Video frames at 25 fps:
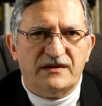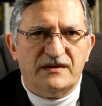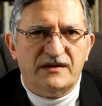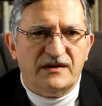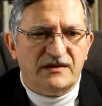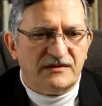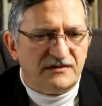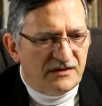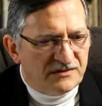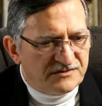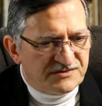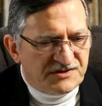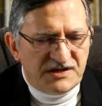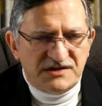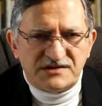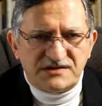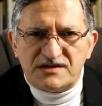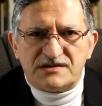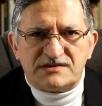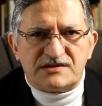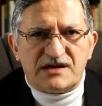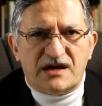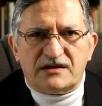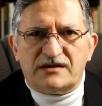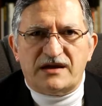Now,
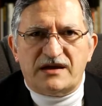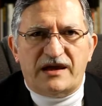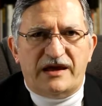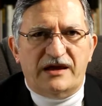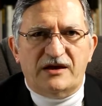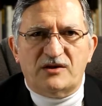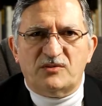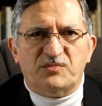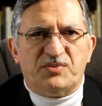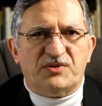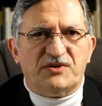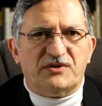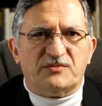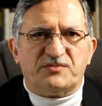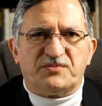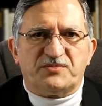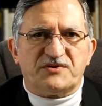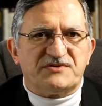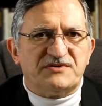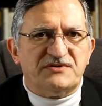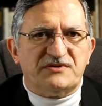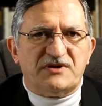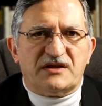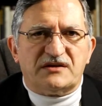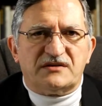Jesus had ample
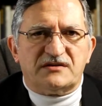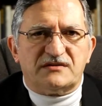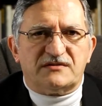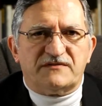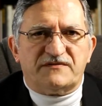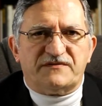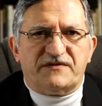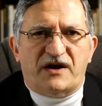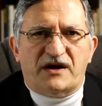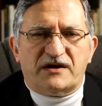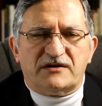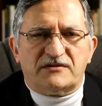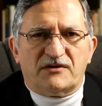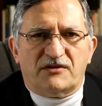opportunity to find